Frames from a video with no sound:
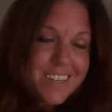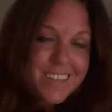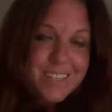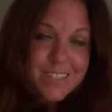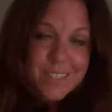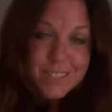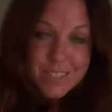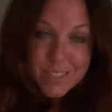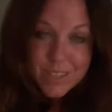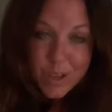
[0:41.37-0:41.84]

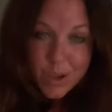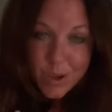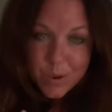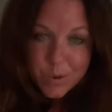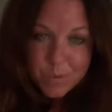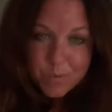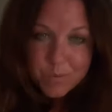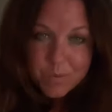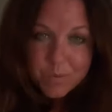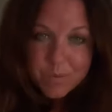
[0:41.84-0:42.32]

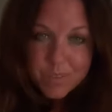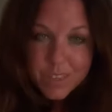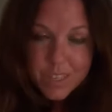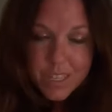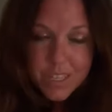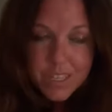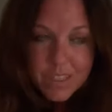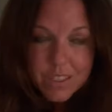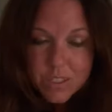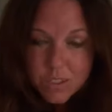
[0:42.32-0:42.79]
So,
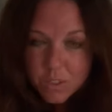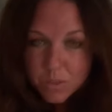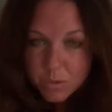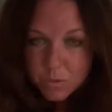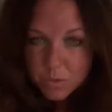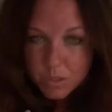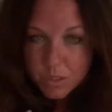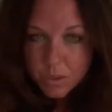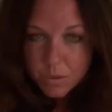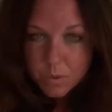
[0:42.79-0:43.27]
this is
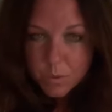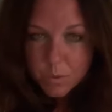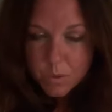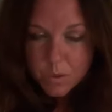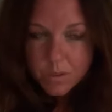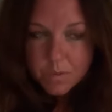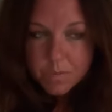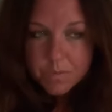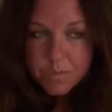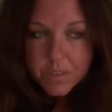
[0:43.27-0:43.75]
really
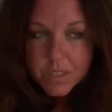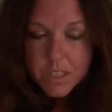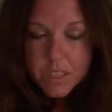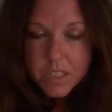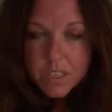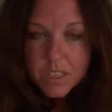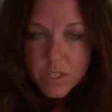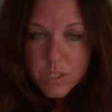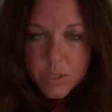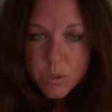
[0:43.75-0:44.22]
cool.
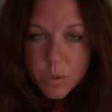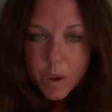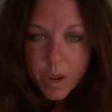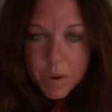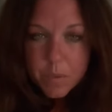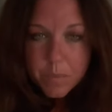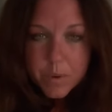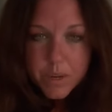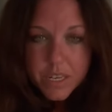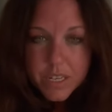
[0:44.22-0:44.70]
So I
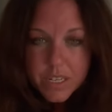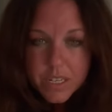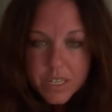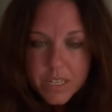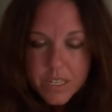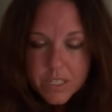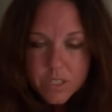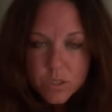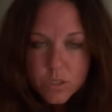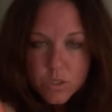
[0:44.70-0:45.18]
went
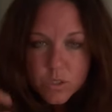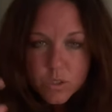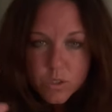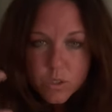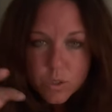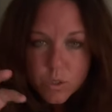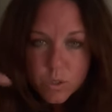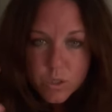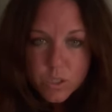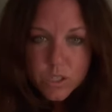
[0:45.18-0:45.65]
and
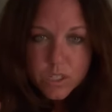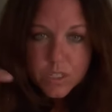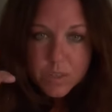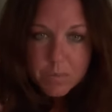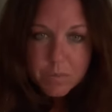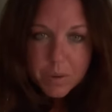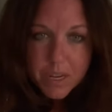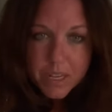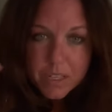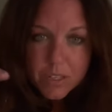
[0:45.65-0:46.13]
searched in
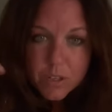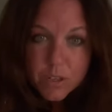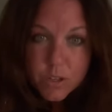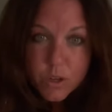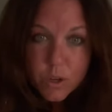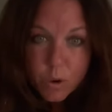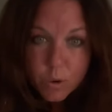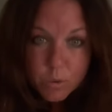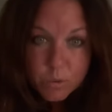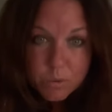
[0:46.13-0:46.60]
my
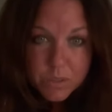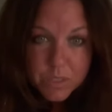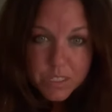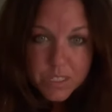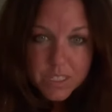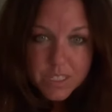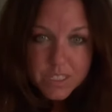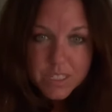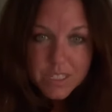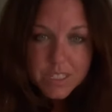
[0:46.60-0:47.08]

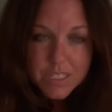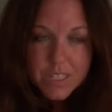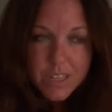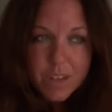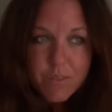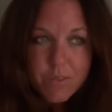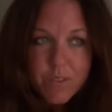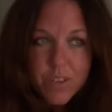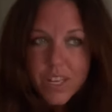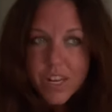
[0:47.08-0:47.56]
notes and
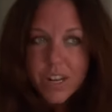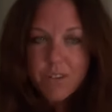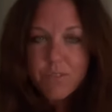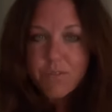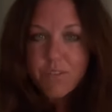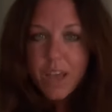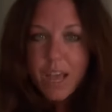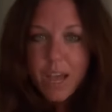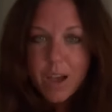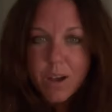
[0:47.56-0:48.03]
stuff, and I
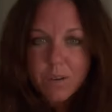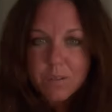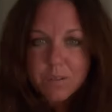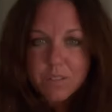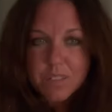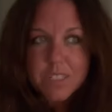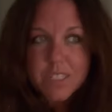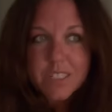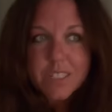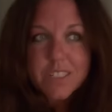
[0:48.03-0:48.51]

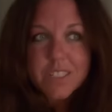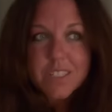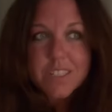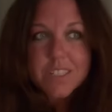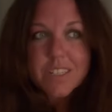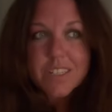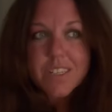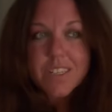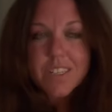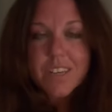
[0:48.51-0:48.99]
found
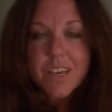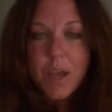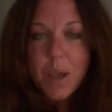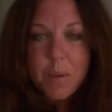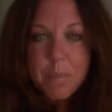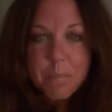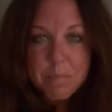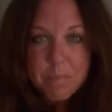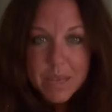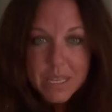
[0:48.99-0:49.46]

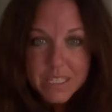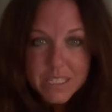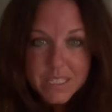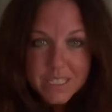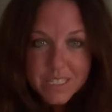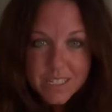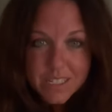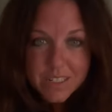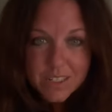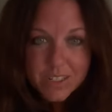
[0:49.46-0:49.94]
a
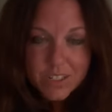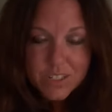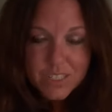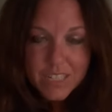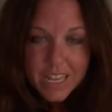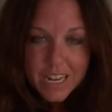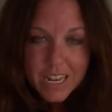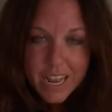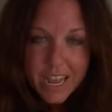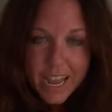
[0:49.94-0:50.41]
message
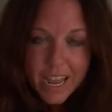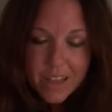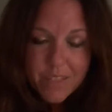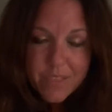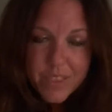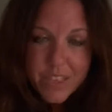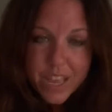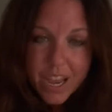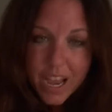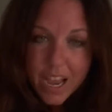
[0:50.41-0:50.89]
that
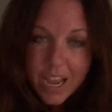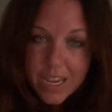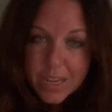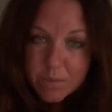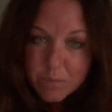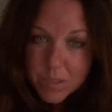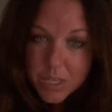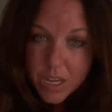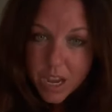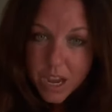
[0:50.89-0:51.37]
had the I
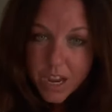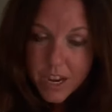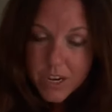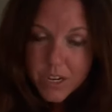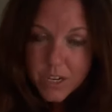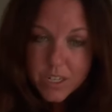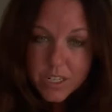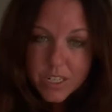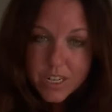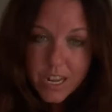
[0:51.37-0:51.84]
am
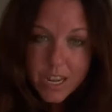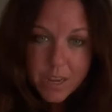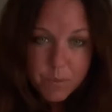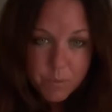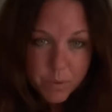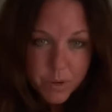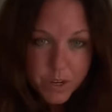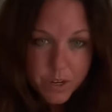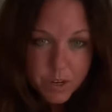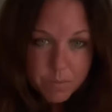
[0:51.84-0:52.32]
tired and I am
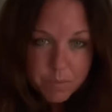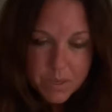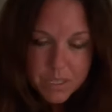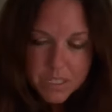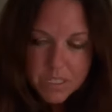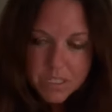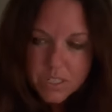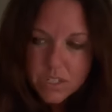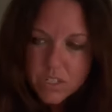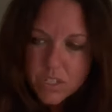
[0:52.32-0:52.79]
weary
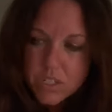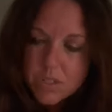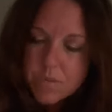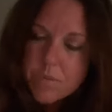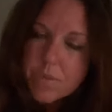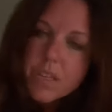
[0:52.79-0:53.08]
message.